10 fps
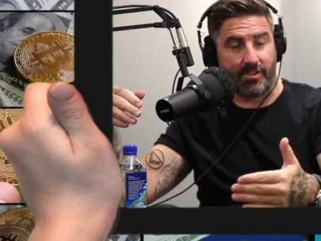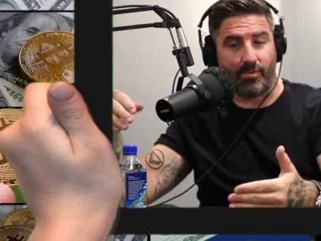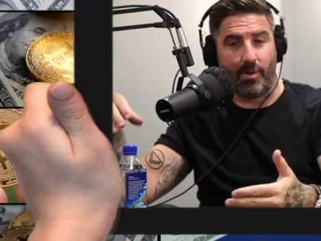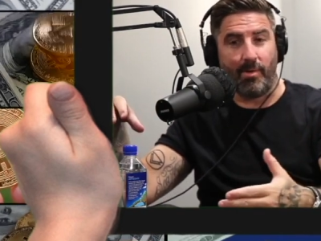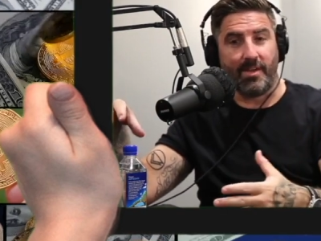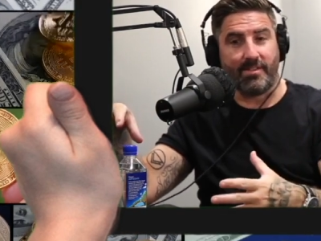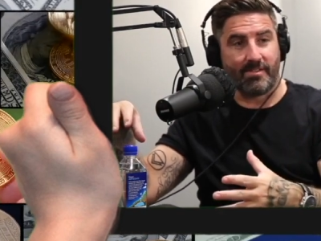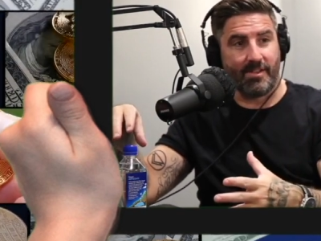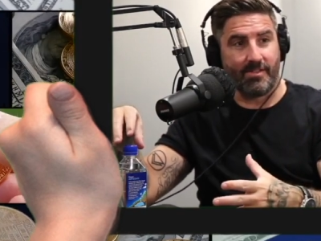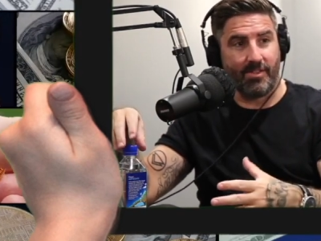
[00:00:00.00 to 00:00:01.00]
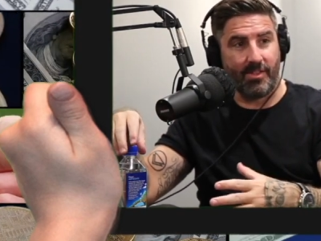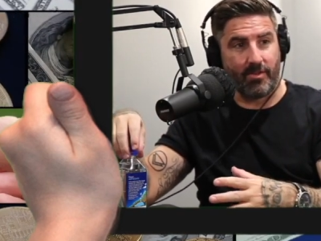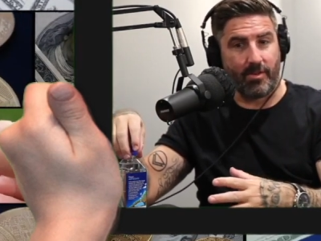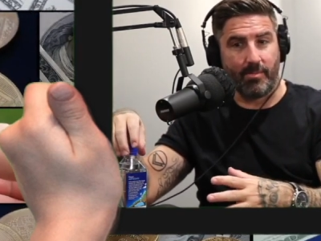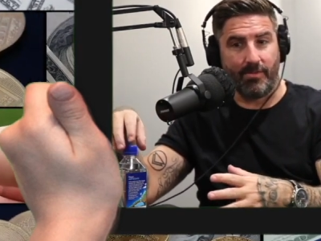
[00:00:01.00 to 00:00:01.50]
So I might discuss
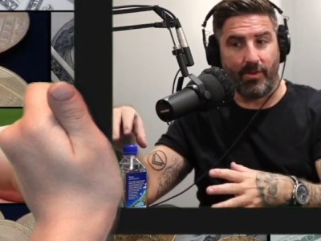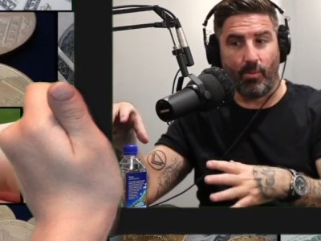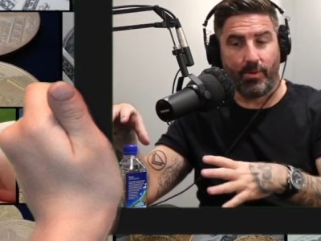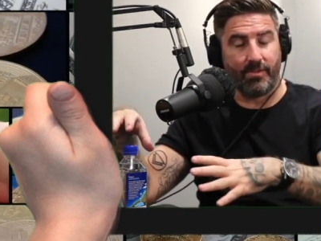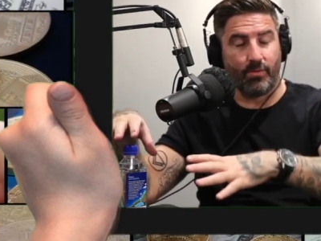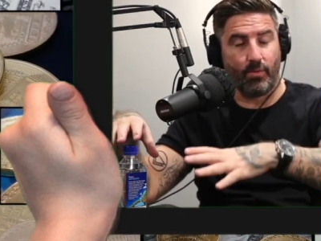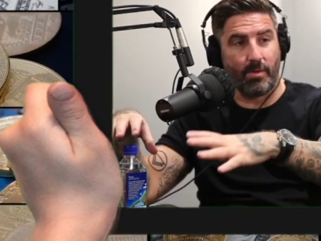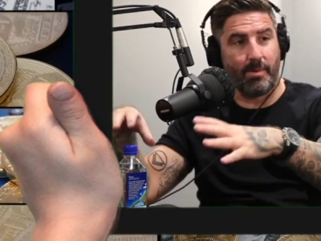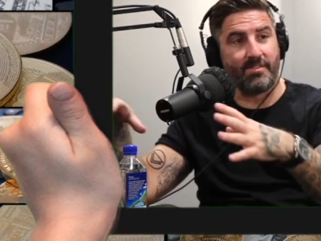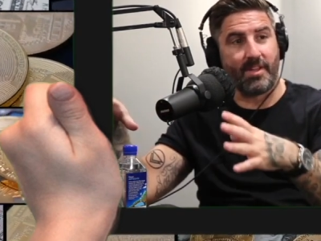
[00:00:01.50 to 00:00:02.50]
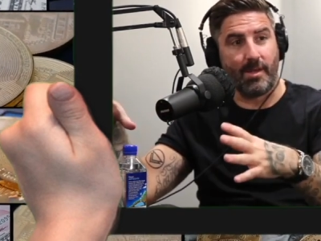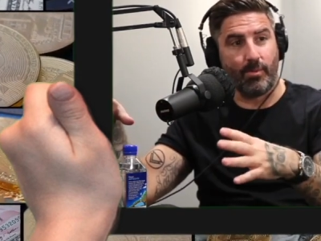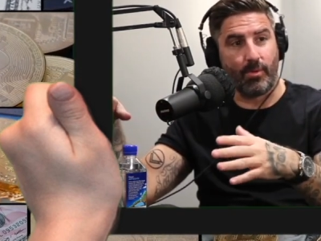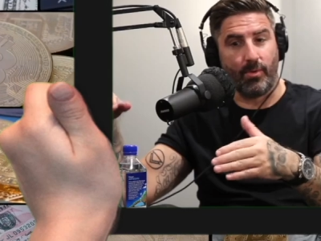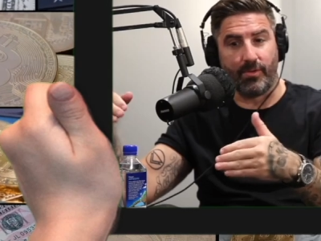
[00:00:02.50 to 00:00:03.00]
Ethereum if I wanted to talk about
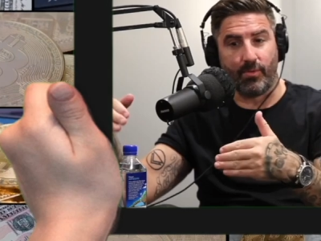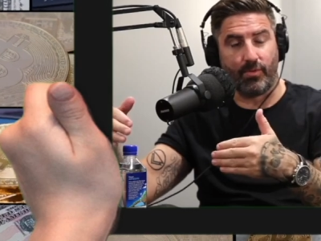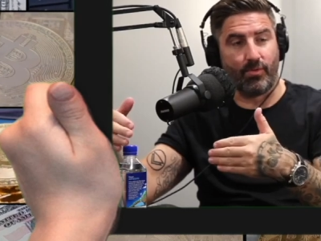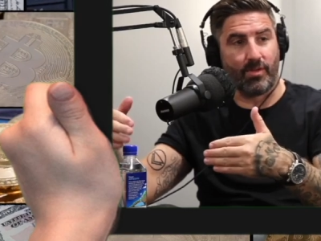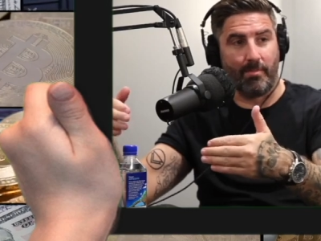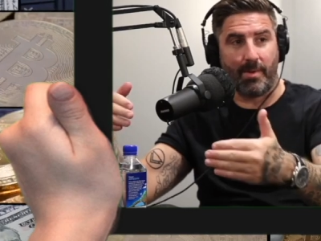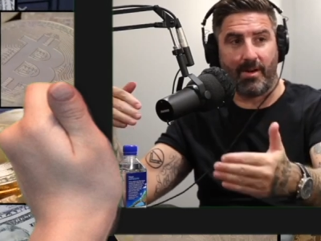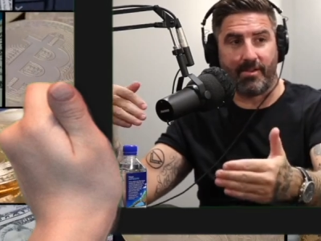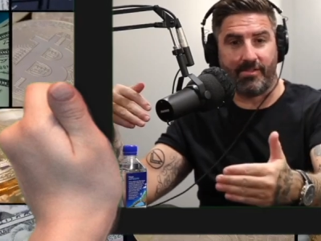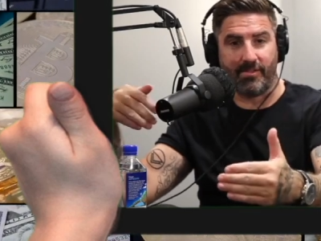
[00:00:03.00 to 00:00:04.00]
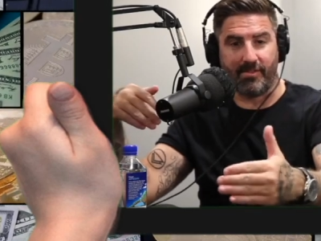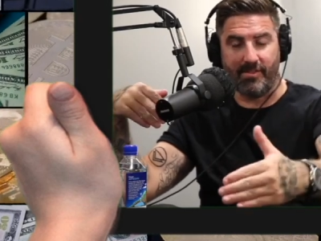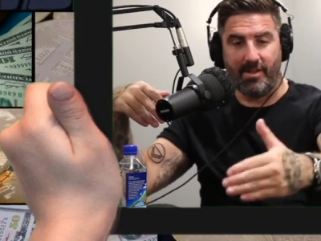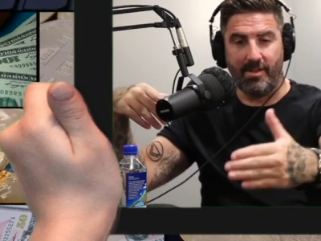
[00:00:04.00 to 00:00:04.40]
stable coins or do the comparisons.